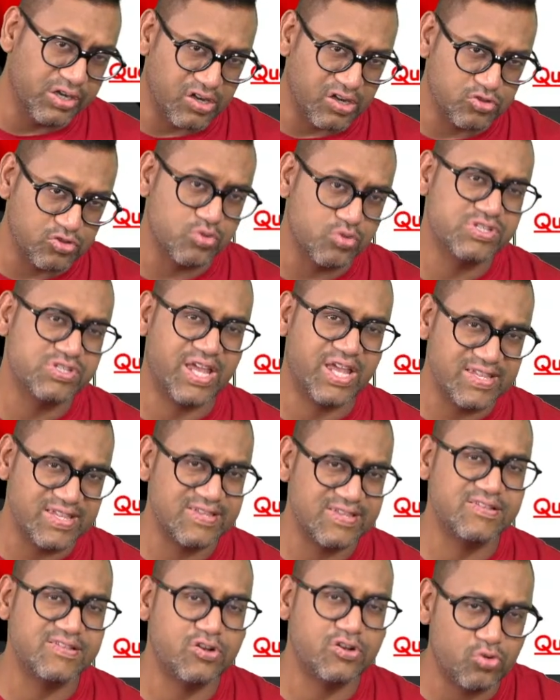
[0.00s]
Those cases
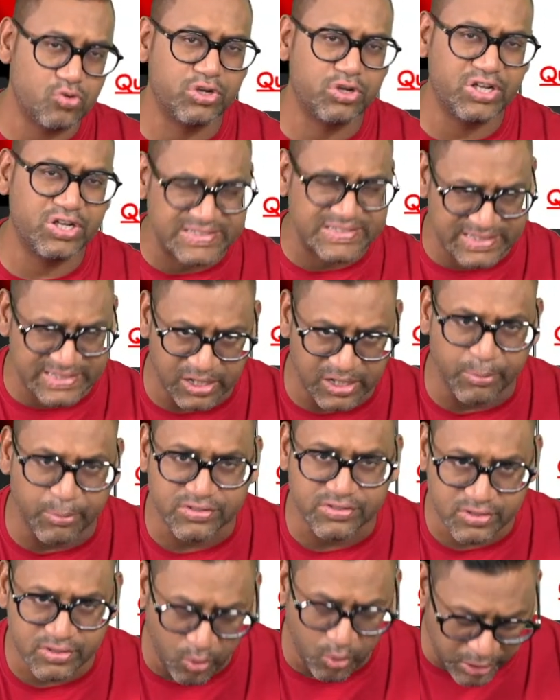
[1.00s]
are not in our syllabus.
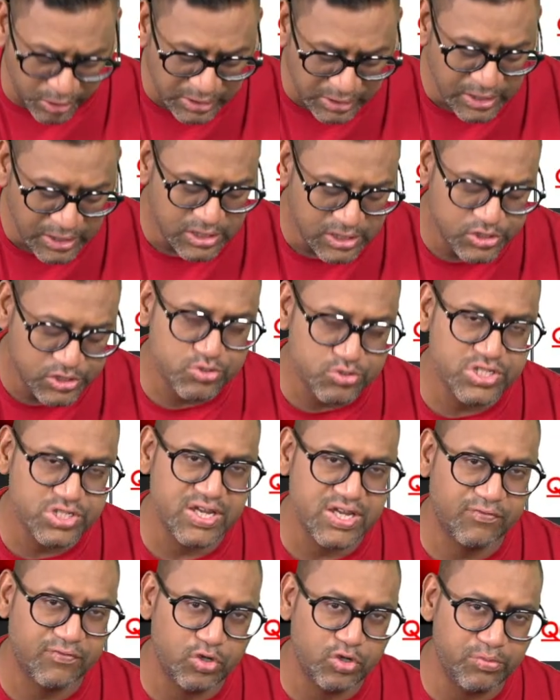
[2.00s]
Okay, you just have
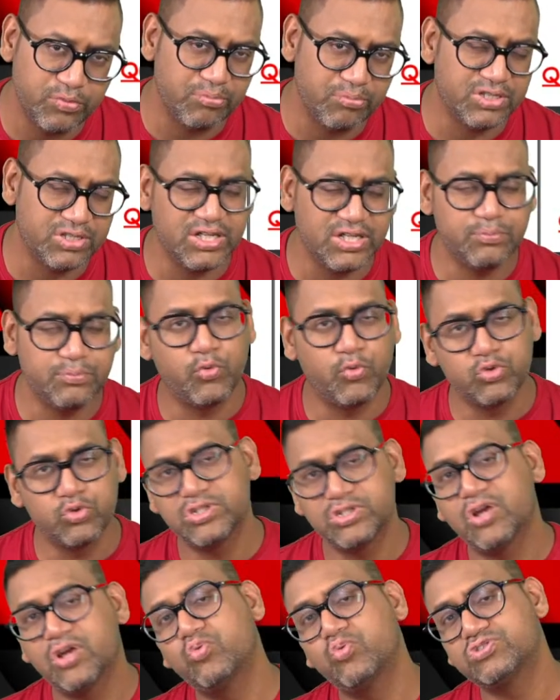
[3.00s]
to remember that both the
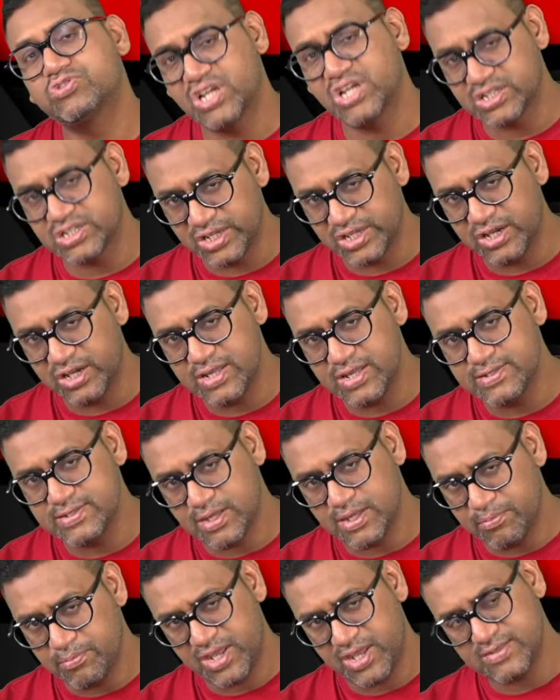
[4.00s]
routes are there. In
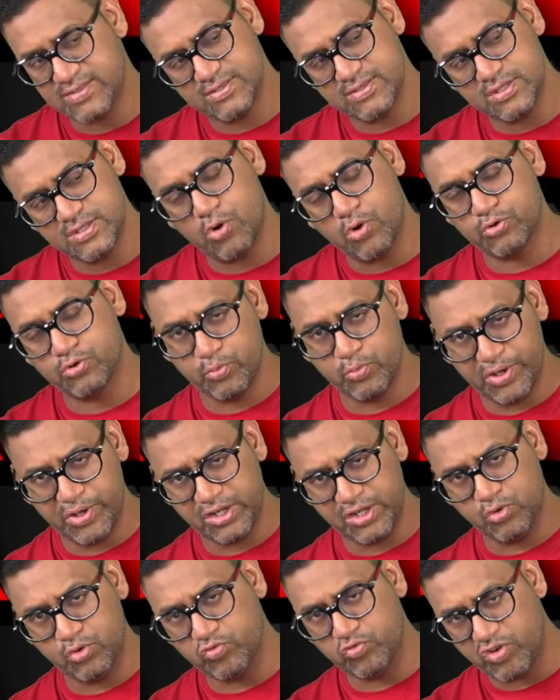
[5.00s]
some cases the automatic
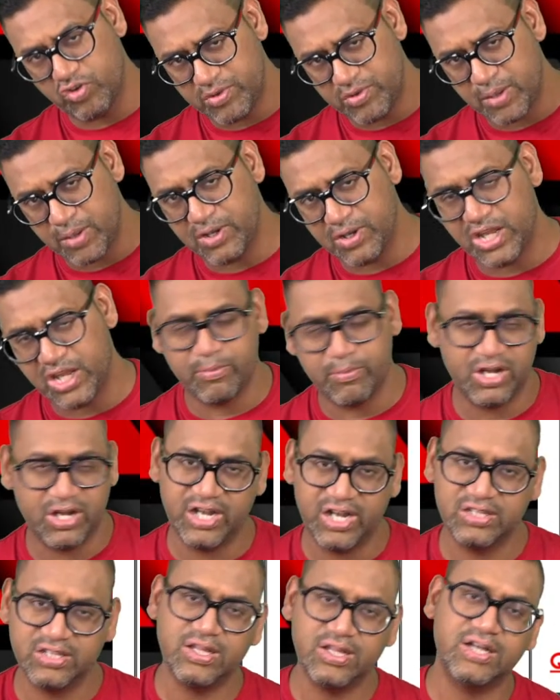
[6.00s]
route will be applicable, and
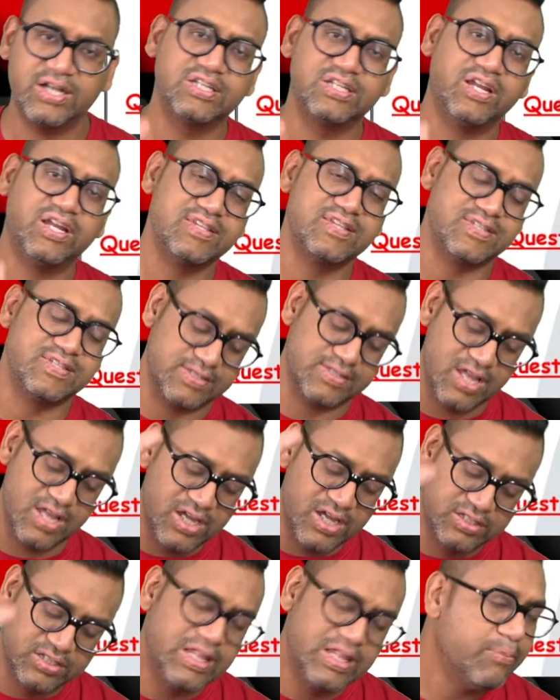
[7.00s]
in the other cases
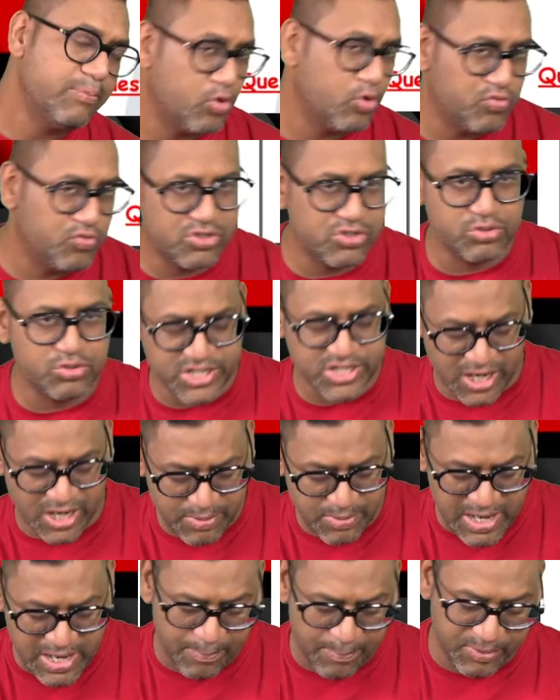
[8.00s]
the approval route shall be
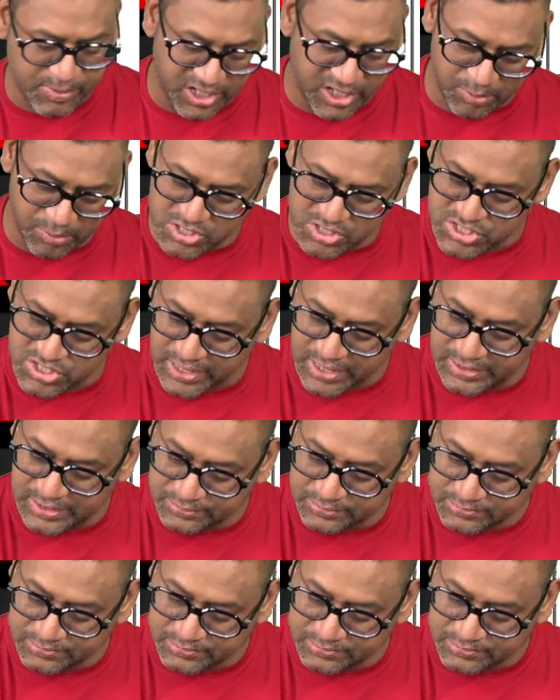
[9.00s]
applicable, child.